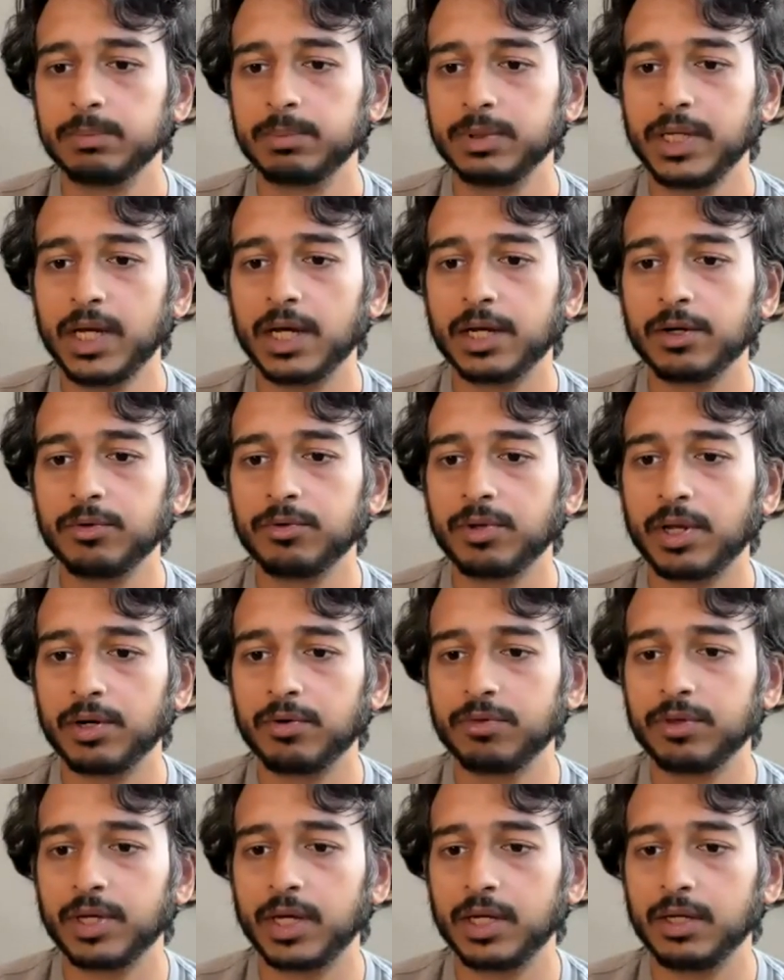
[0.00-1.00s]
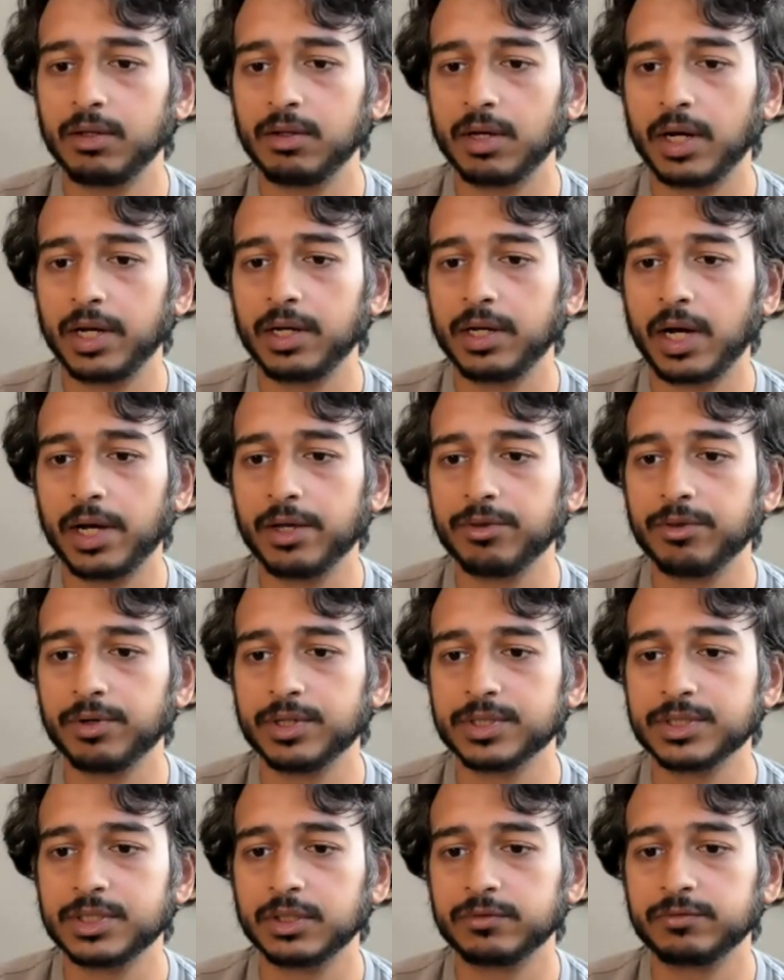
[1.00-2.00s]
yeah, I don't think either
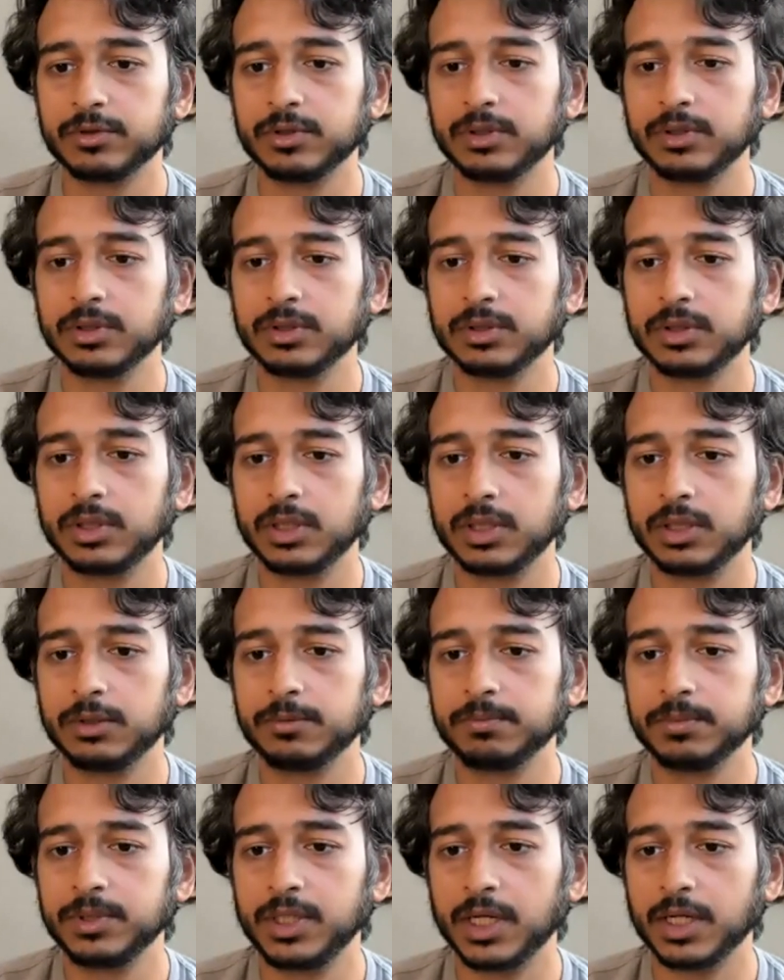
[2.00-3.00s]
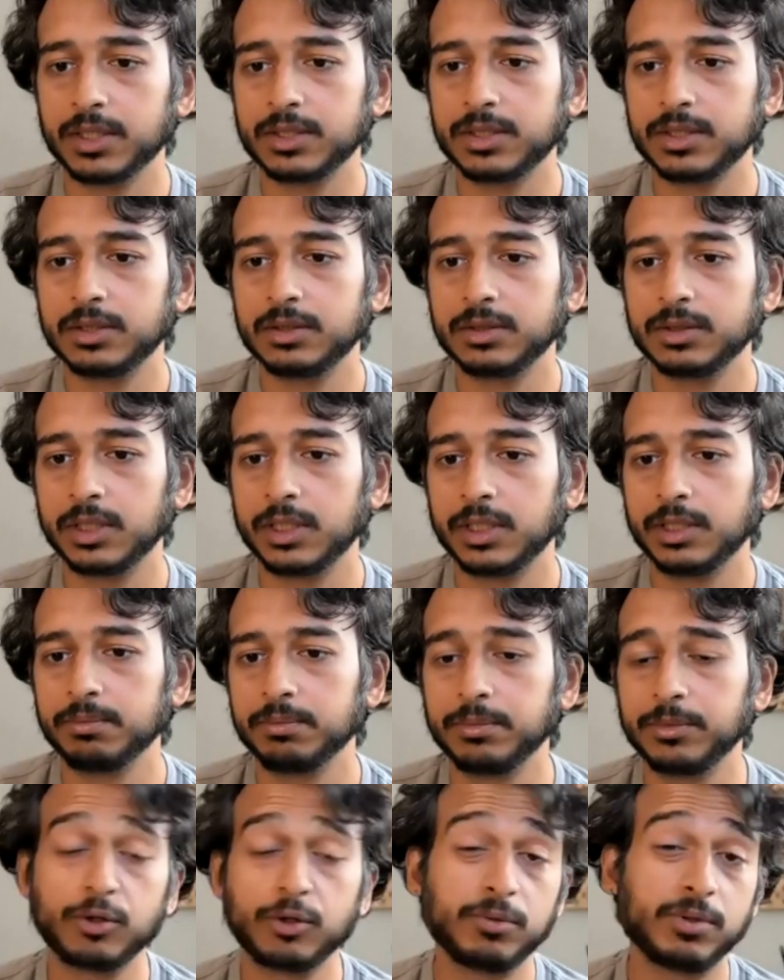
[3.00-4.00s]
has suffered yet.
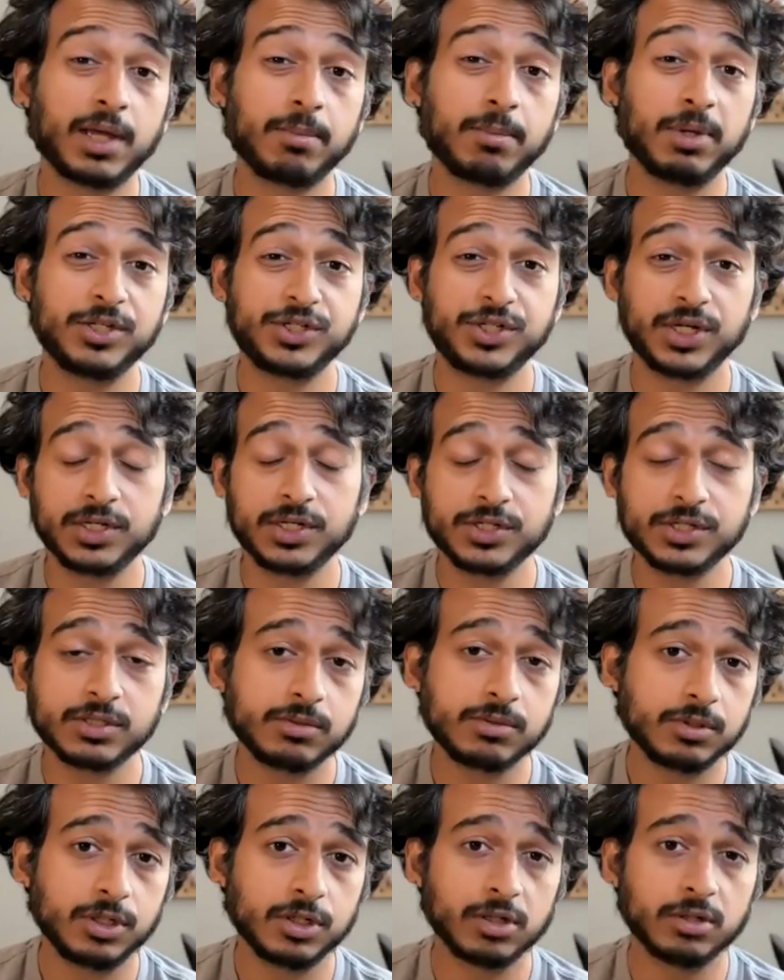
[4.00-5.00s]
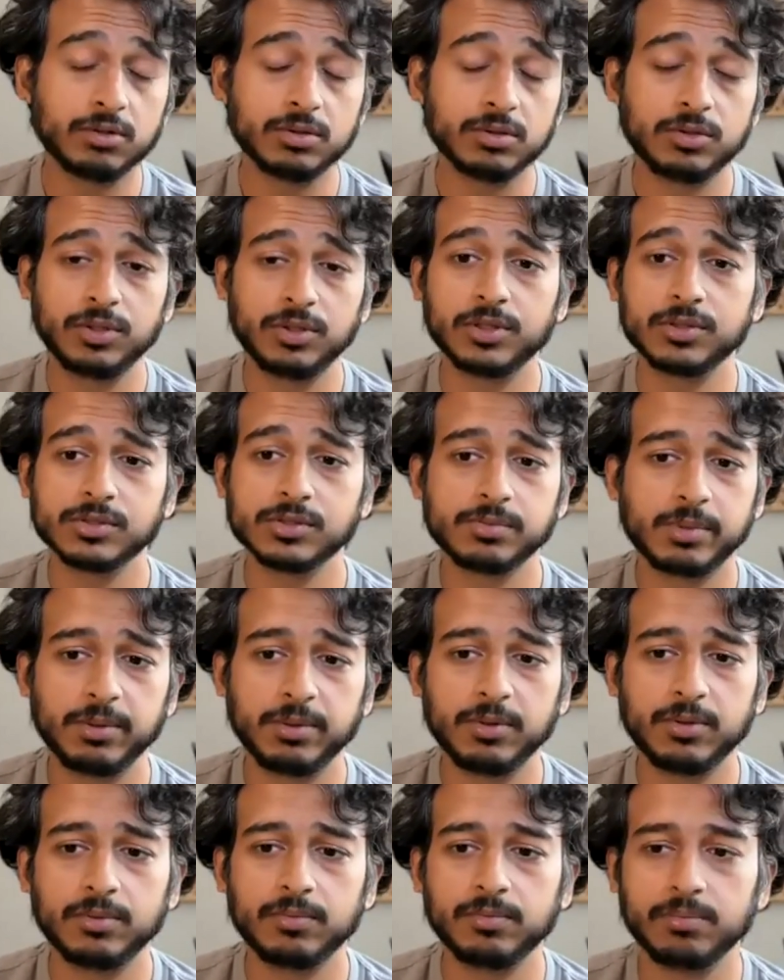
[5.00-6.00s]
Though that may change, who knows?
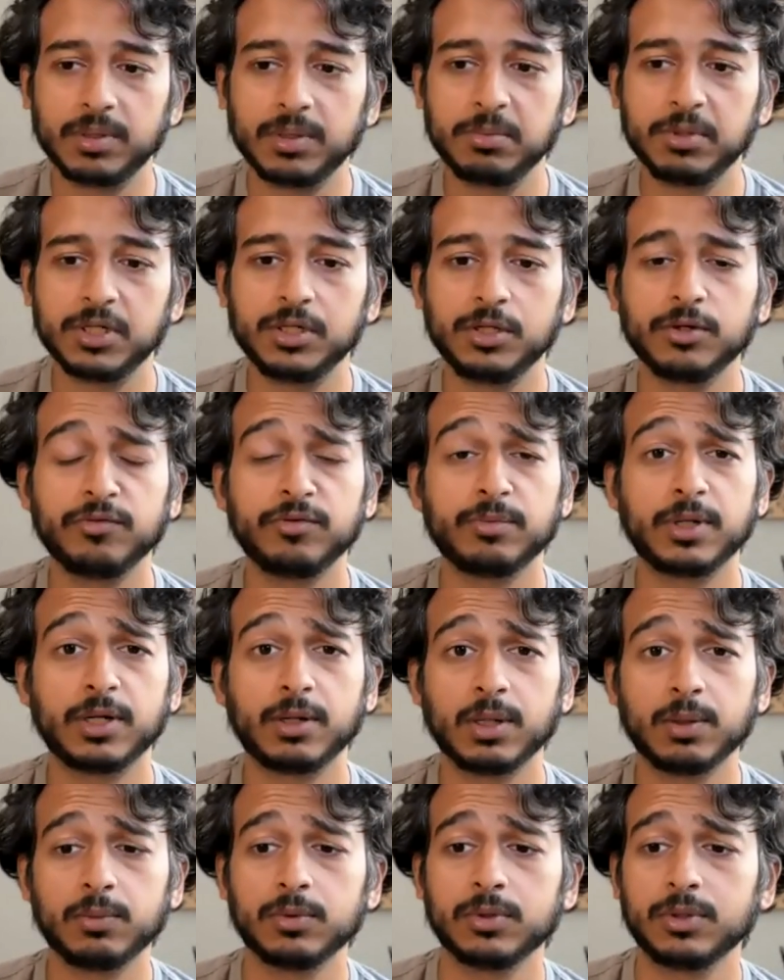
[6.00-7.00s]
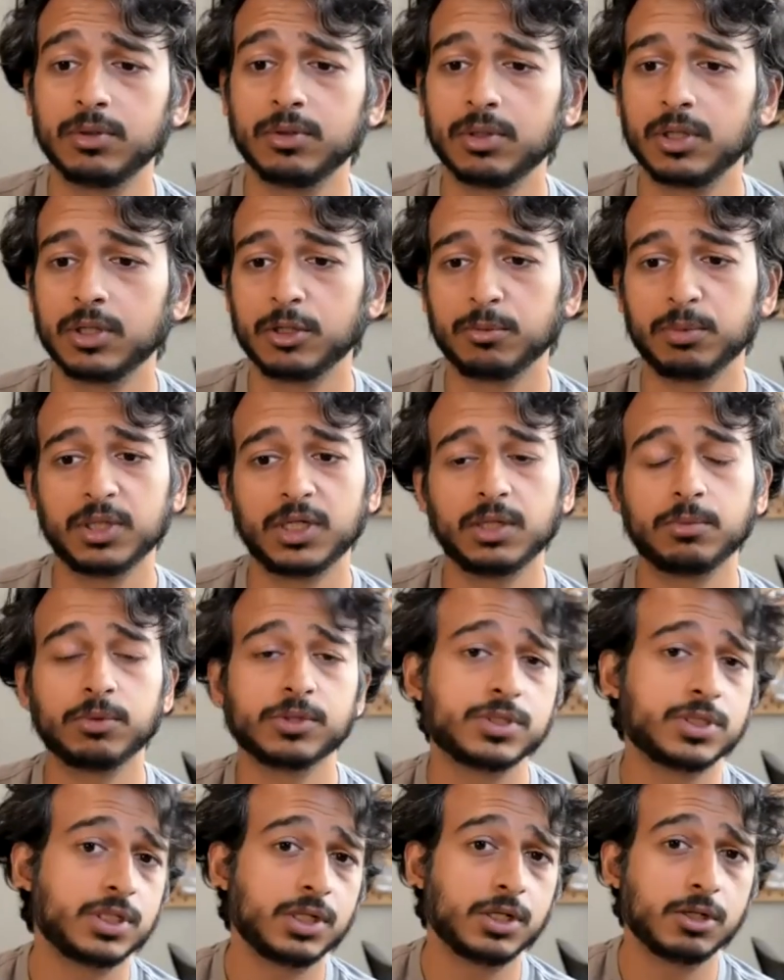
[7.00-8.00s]
Maybe a year from now, I will no longer be Gumroad
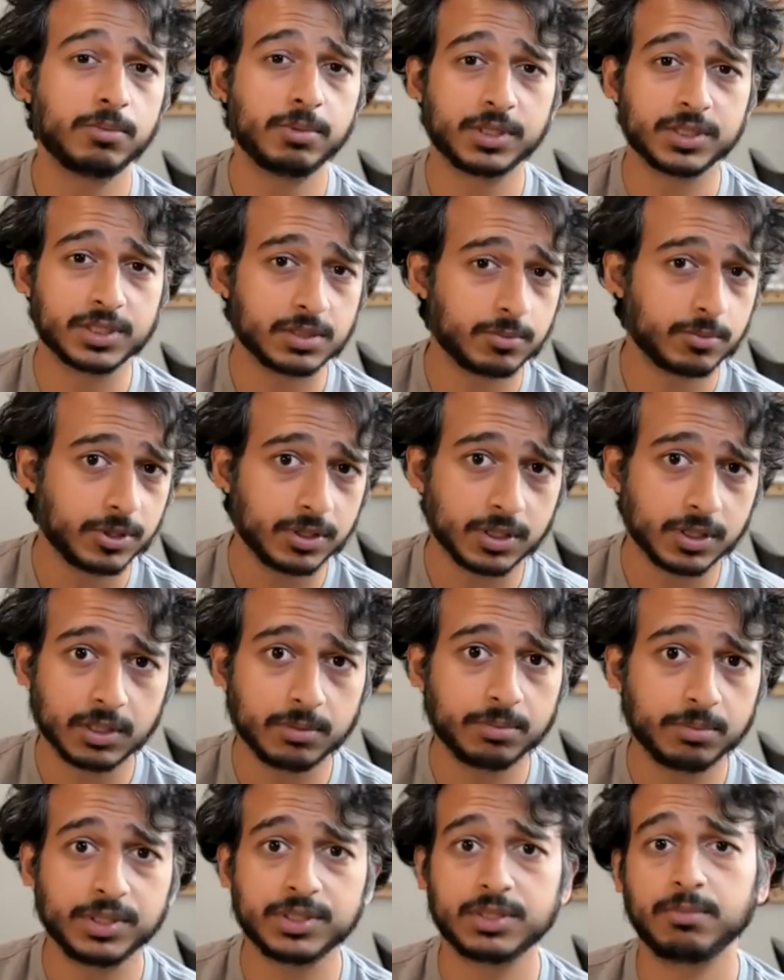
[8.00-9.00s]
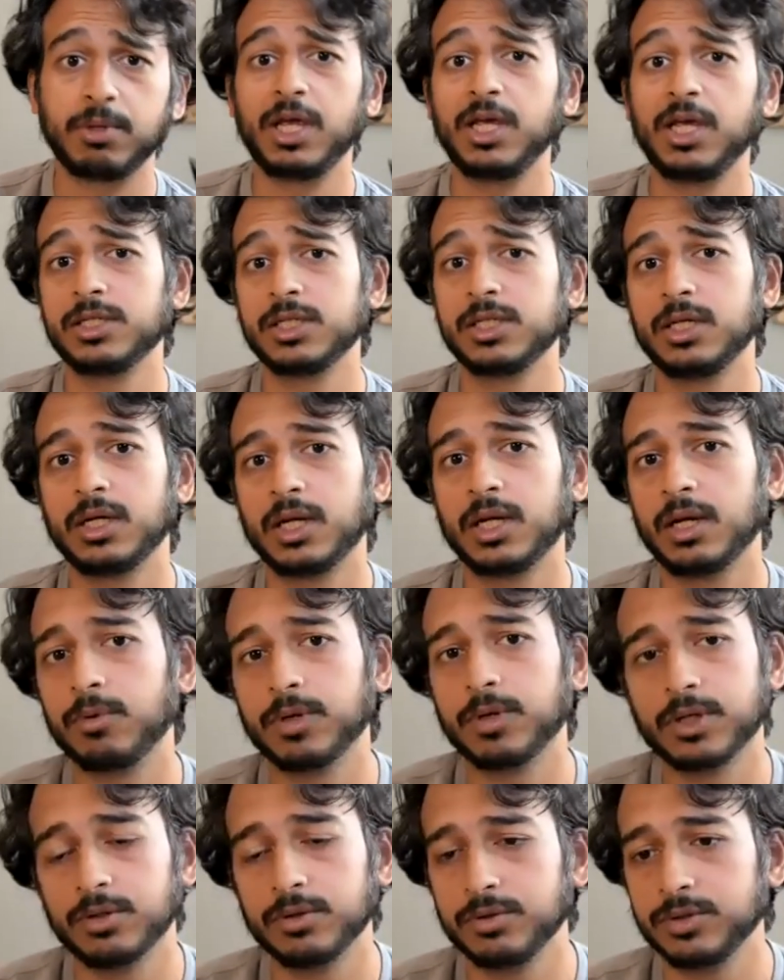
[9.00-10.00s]
CEO because someone in the company is amazing and I want
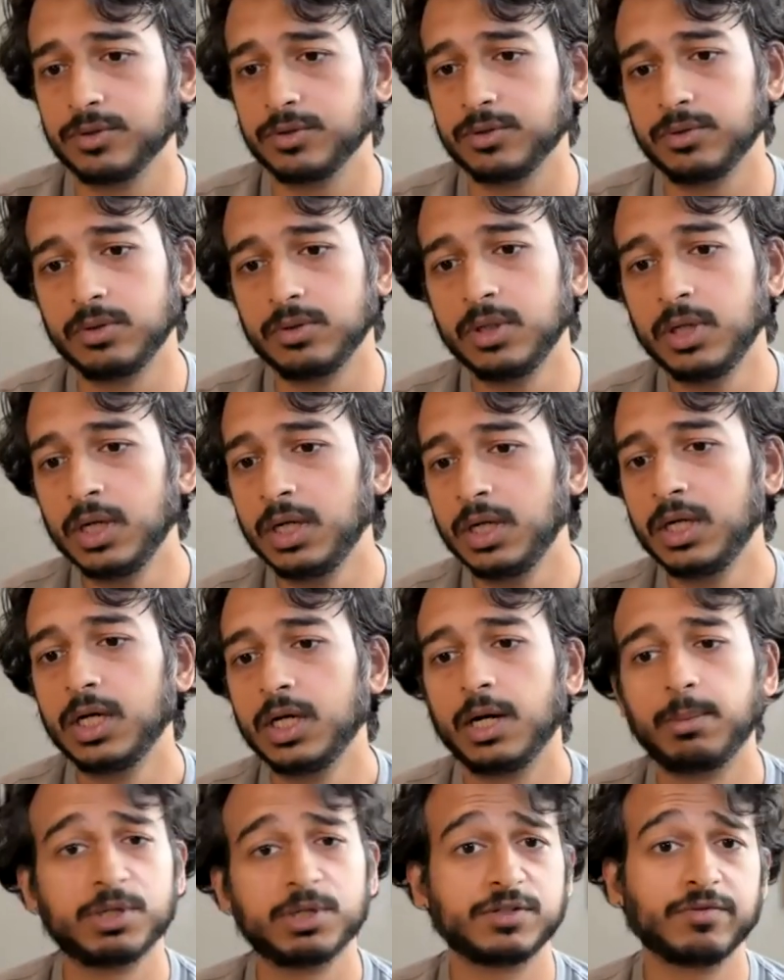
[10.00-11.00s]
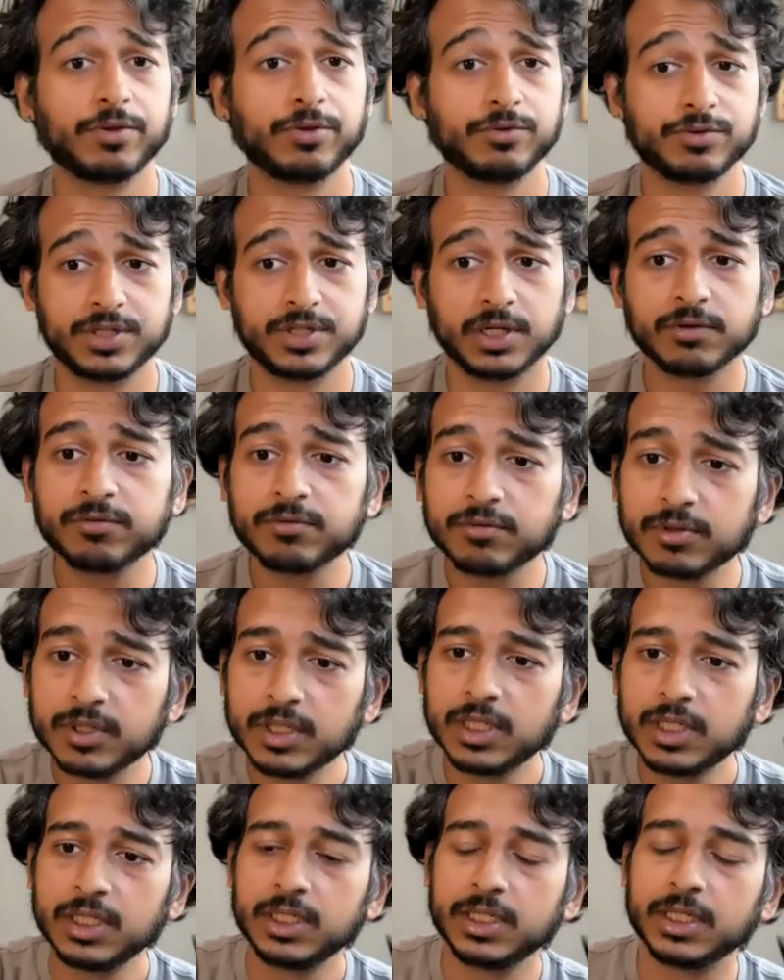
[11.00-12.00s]
to go do a bunch of other stuff.
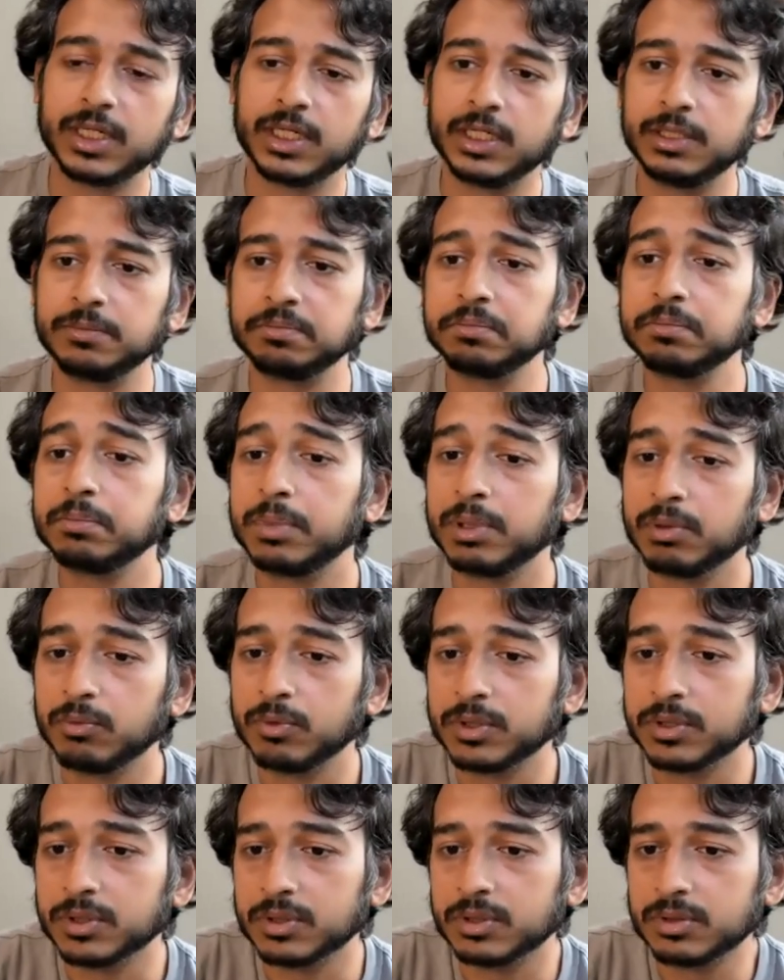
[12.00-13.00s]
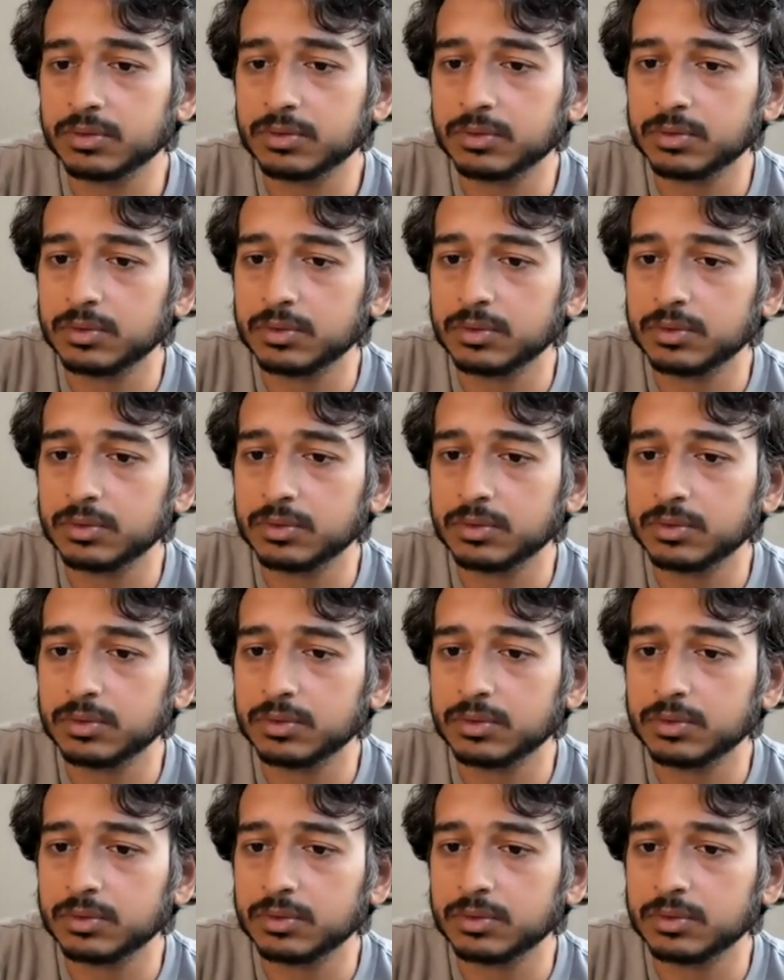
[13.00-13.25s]
But we'll